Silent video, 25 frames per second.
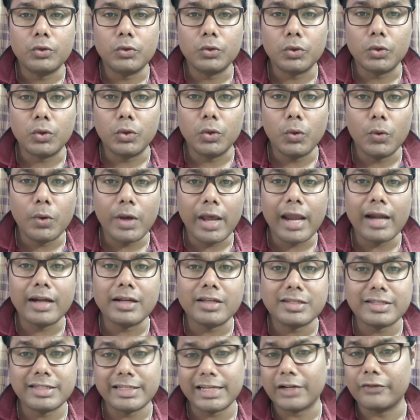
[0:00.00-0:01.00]
to go
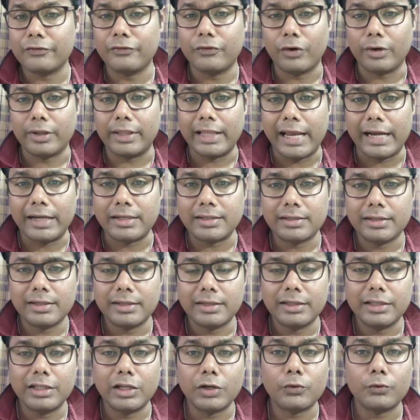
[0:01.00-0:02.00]
and check for that
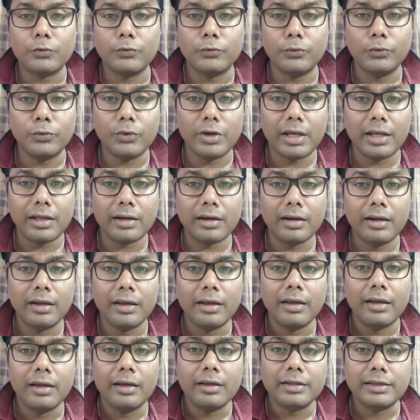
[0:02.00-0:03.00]
where
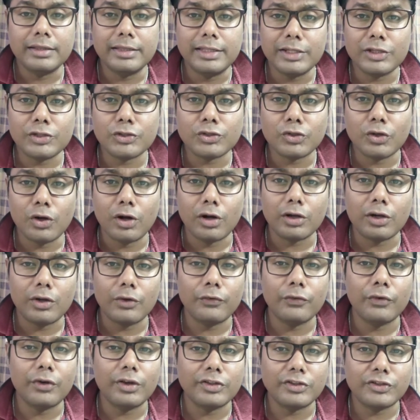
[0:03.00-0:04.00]
this sort
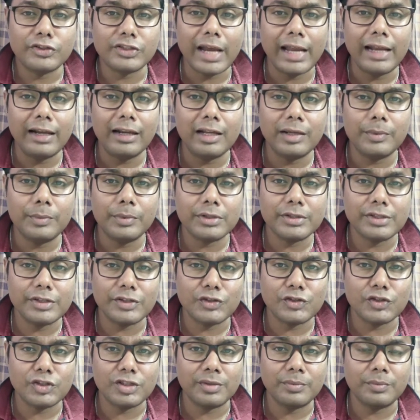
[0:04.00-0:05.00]
of child labor
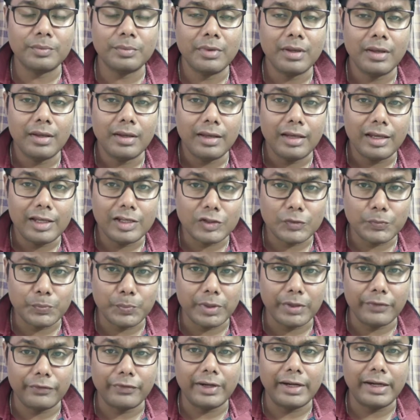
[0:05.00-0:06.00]
system is
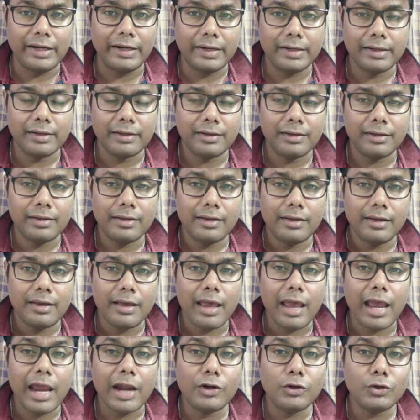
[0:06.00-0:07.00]
prevalent,
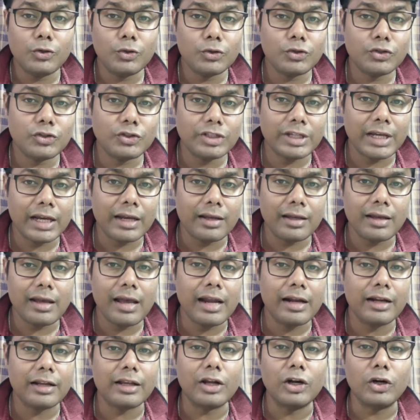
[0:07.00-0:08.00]
and to check
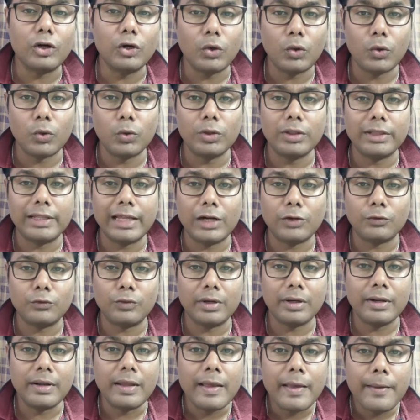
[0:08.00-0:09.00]
and control that
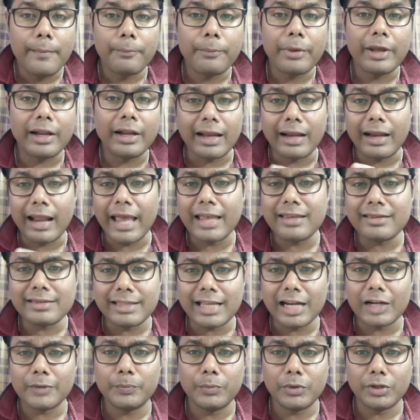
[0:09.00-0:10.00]
one, penalize
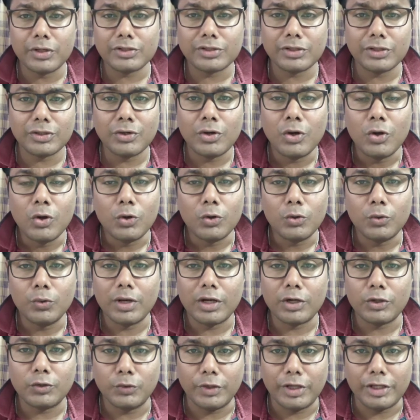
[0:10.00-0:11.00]
that person who
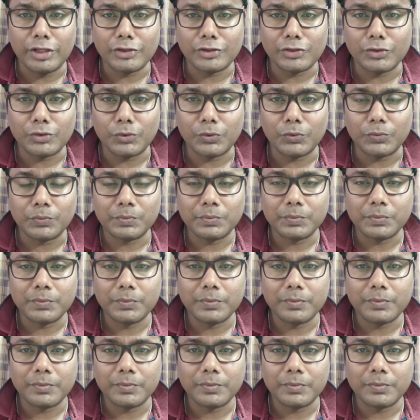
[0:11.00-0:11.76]
are doing so.